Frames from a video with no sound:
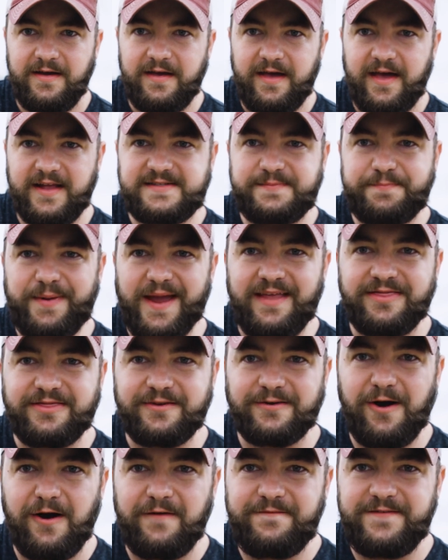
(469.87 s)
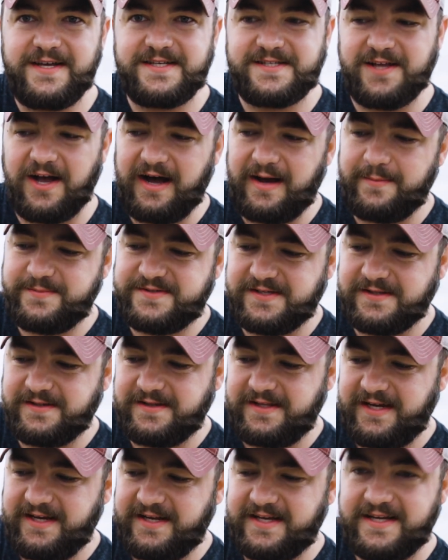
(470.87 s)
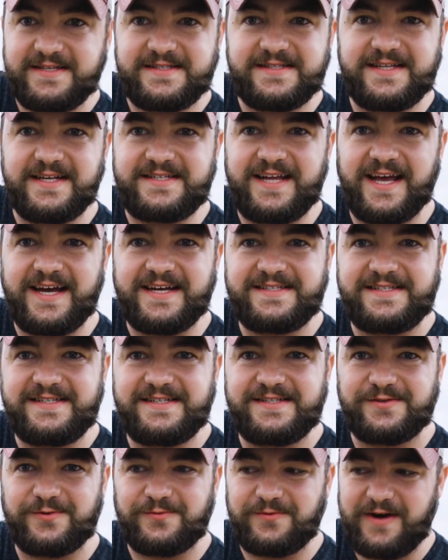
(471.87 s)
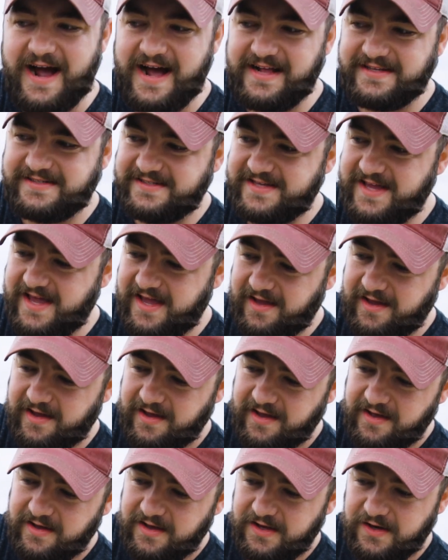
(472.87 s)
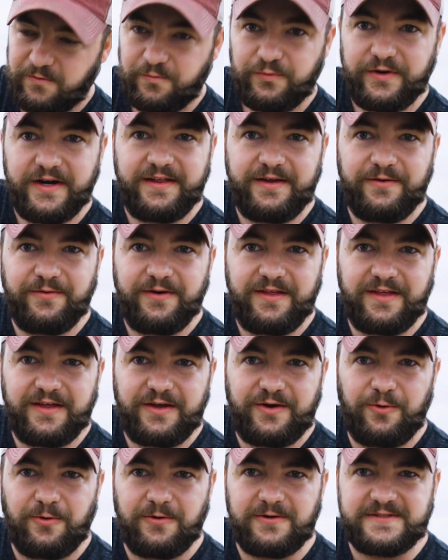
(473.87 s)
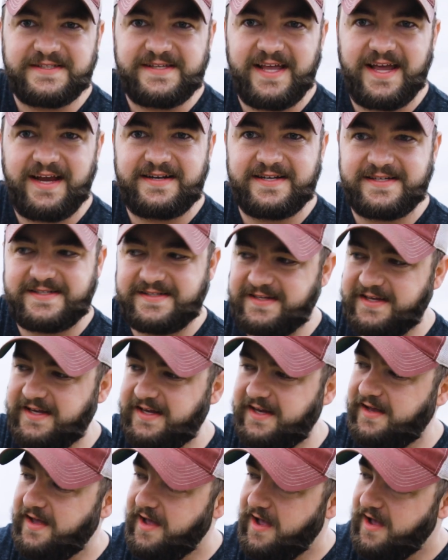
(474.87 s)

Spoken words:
It's Pantheroffice Obsoletus, the Texas rat snake. Really, really cool snake to see.